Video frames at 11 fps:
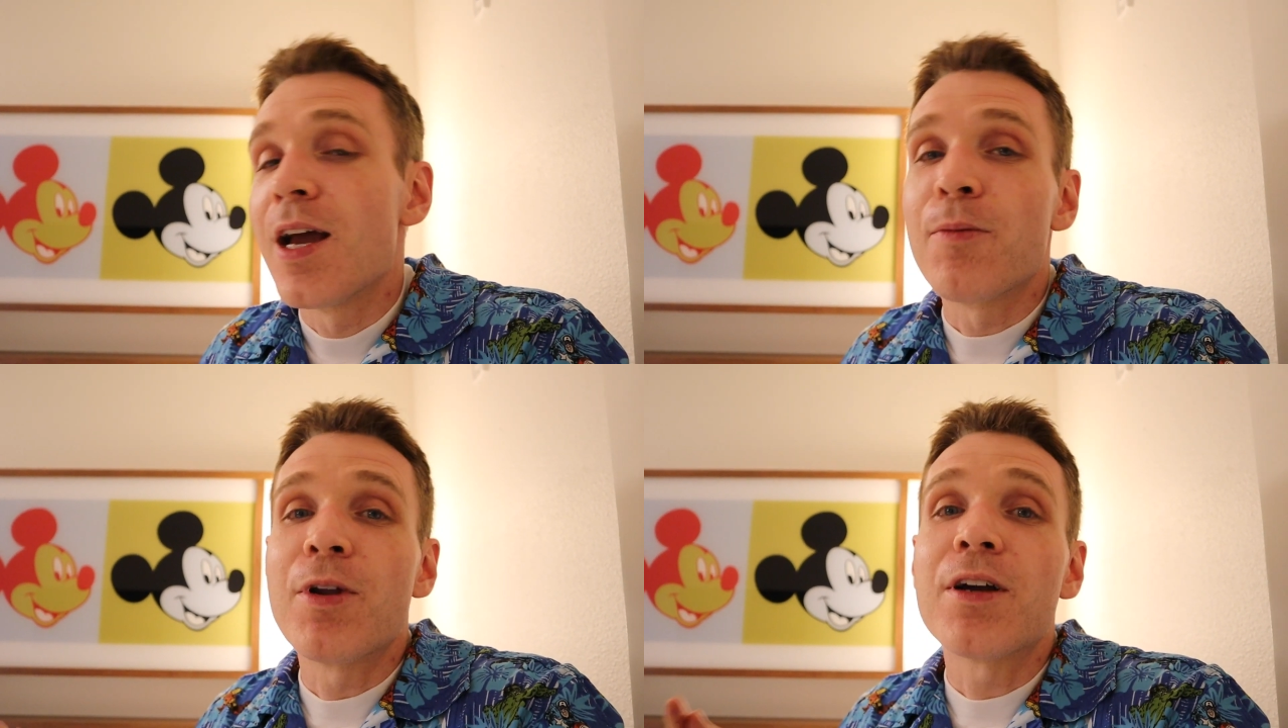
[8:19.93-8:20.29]

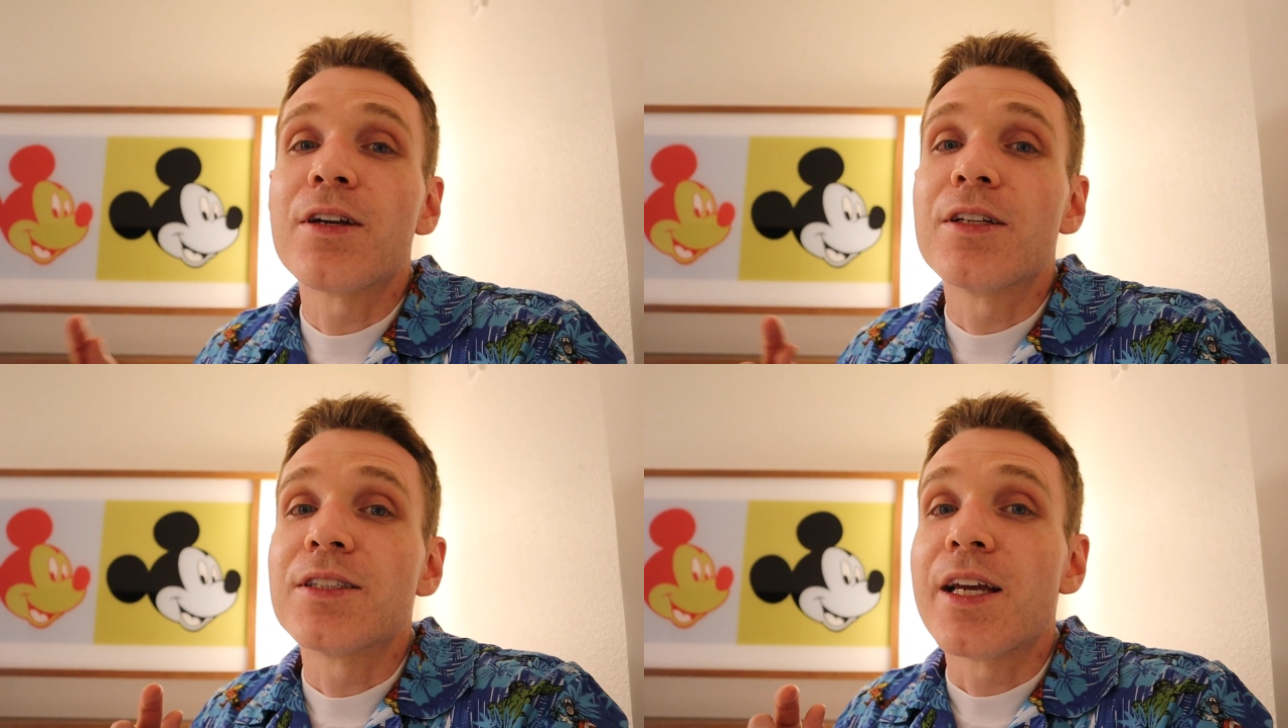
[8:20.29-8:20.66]
I'm
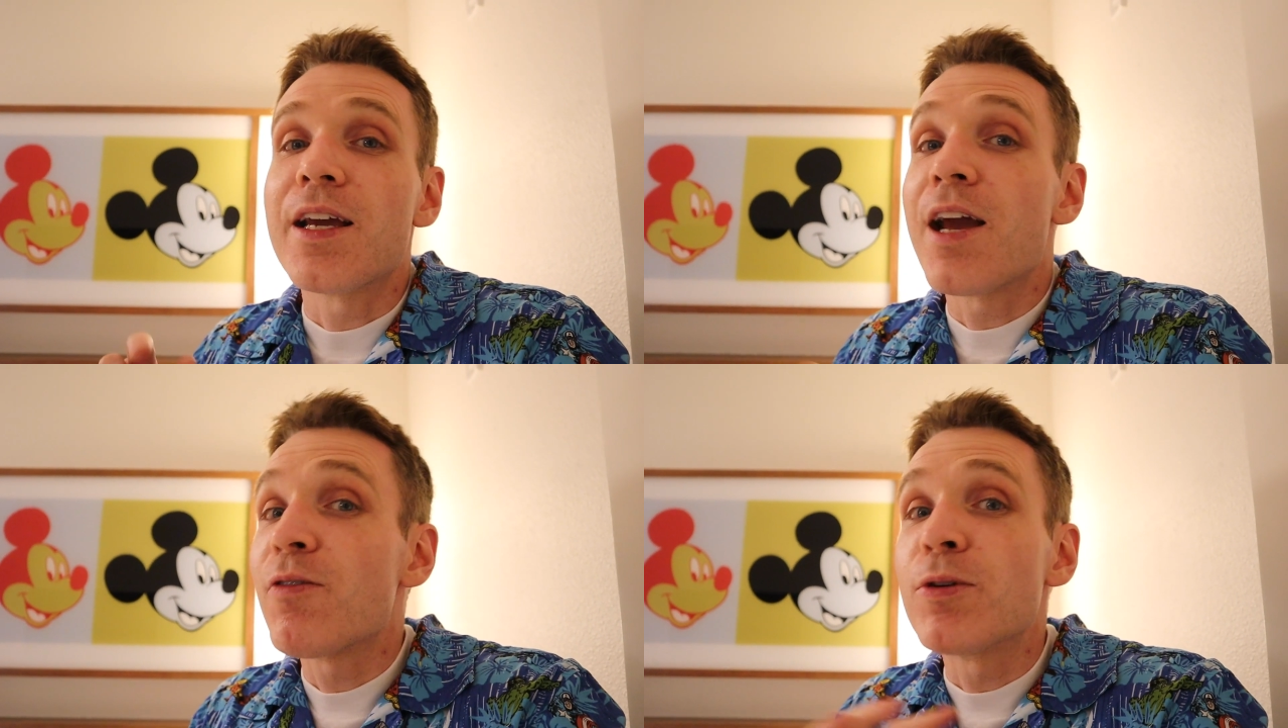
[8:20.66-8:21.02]
not going to
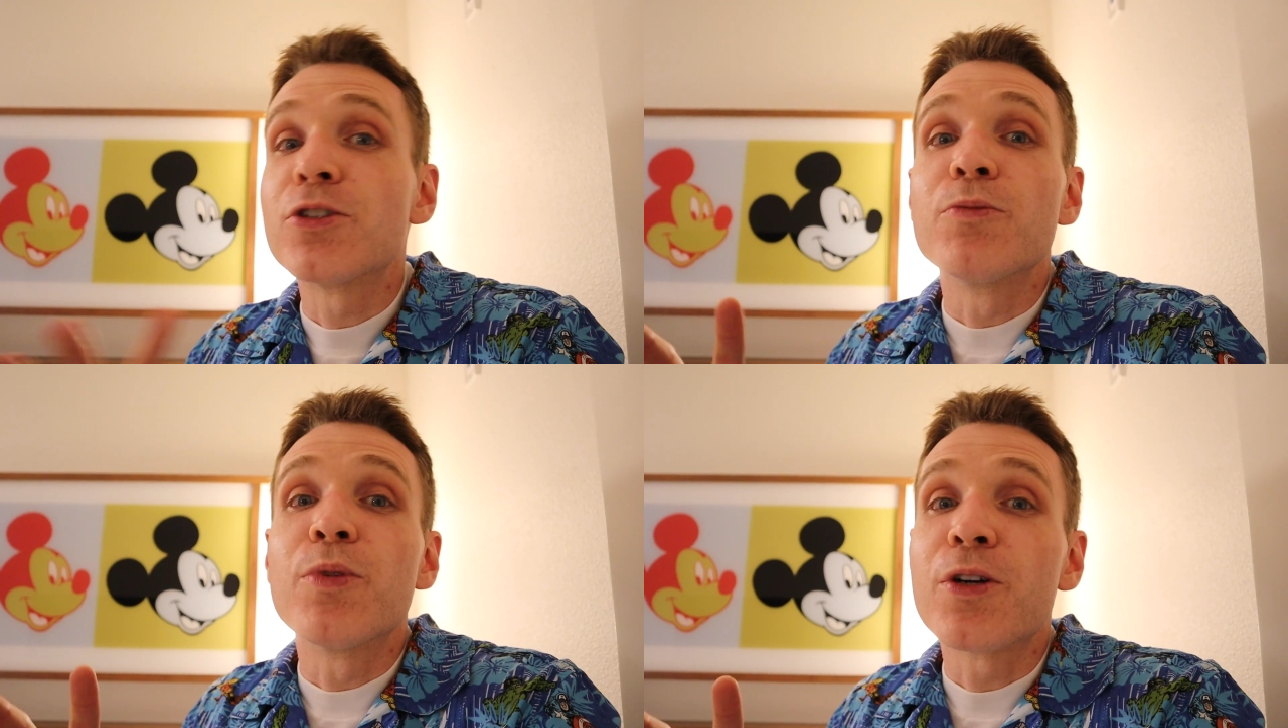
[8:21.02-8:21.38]
say
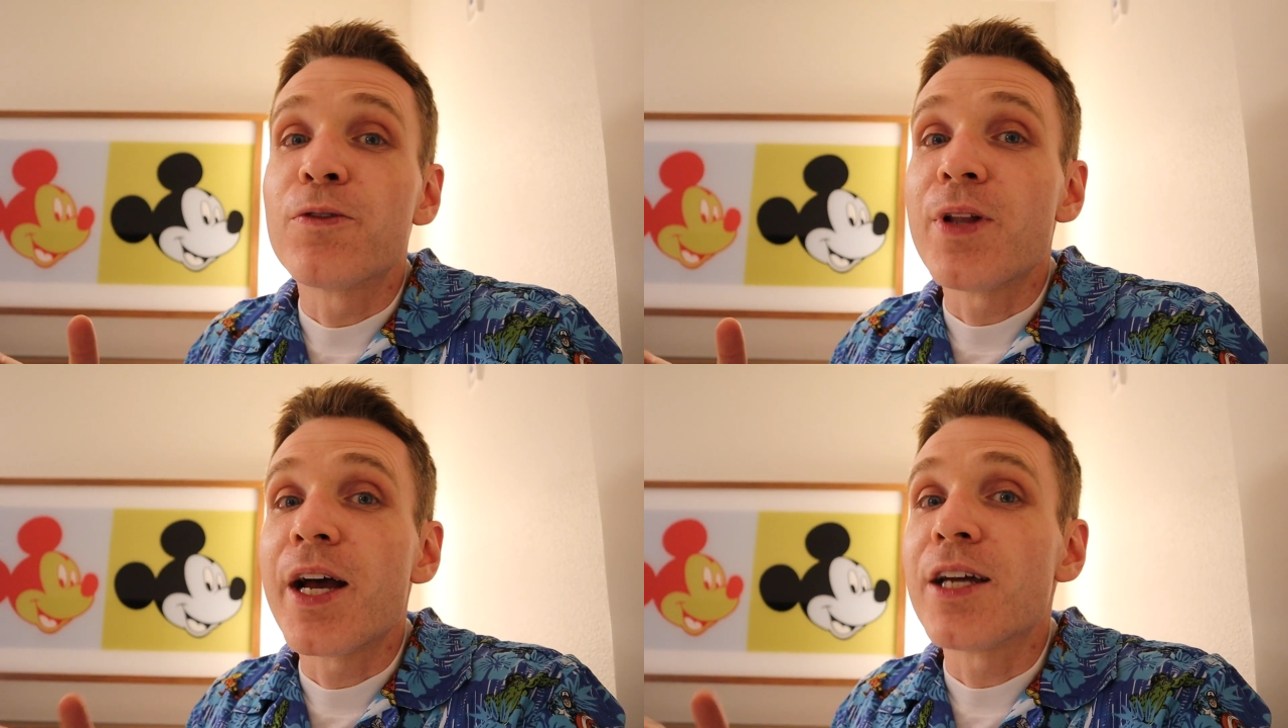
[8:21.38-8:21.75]
everyone should book
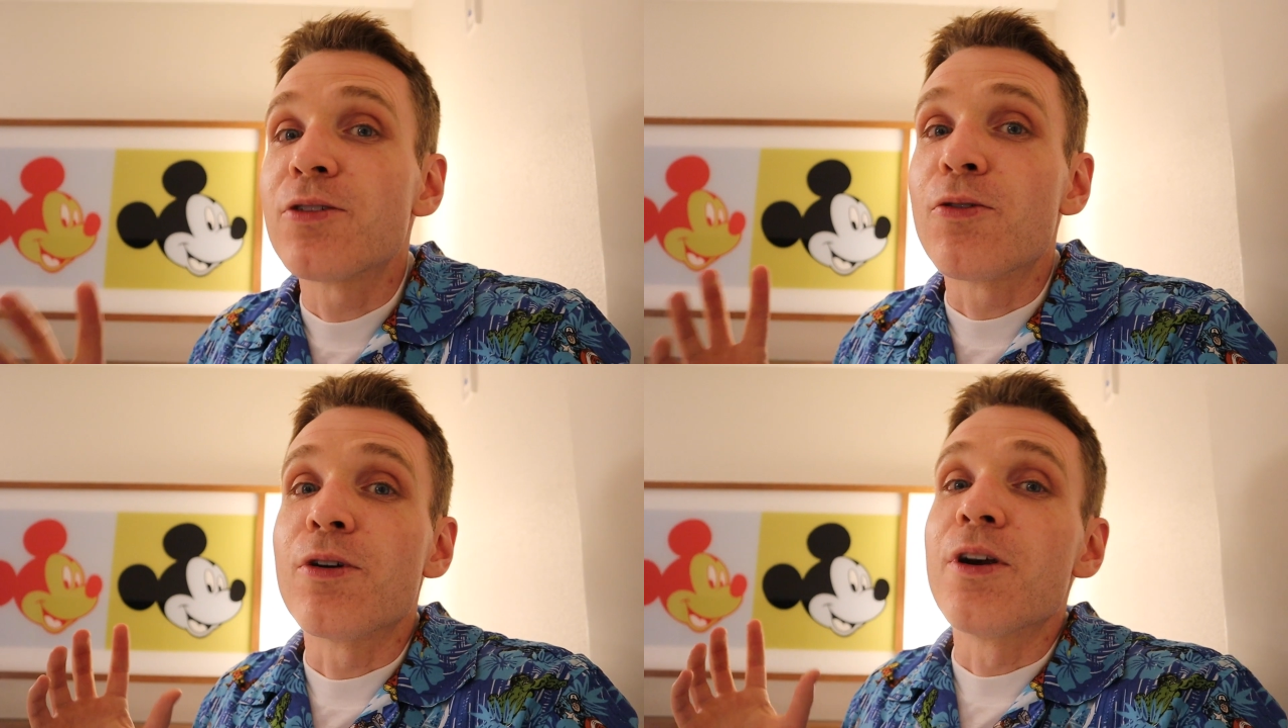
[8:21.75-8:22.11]
a
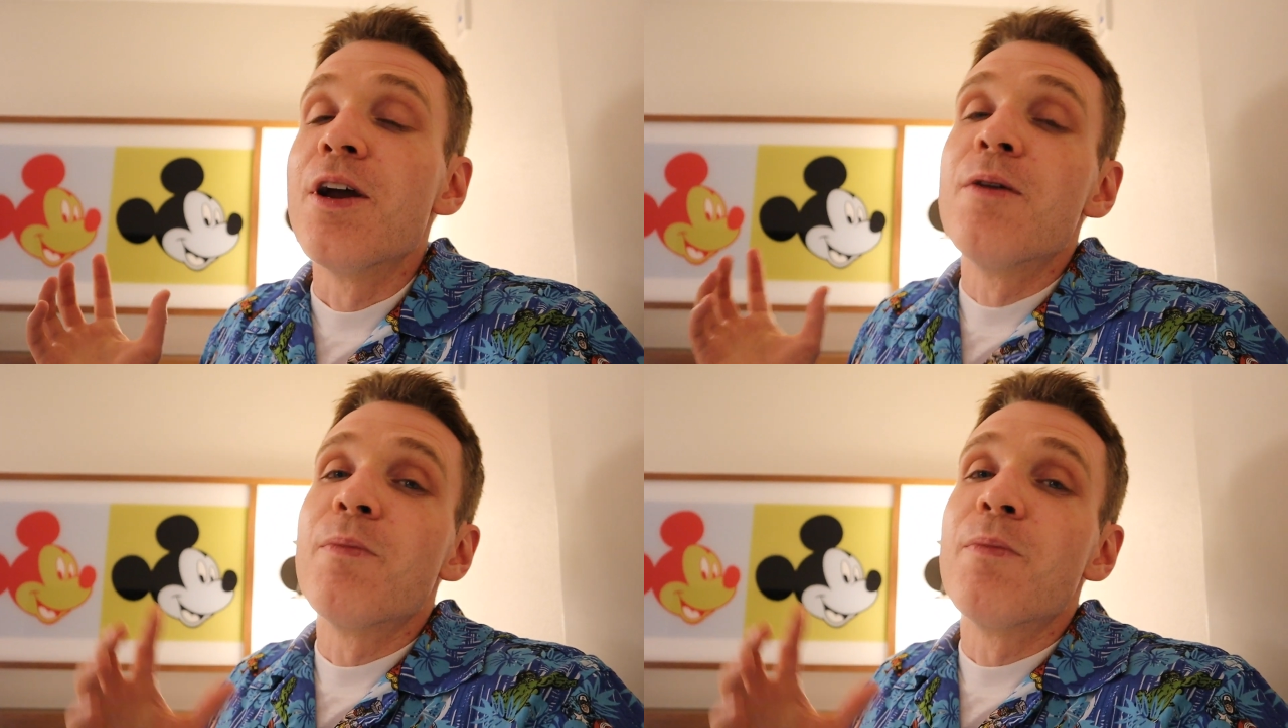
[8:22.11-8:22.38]
flight or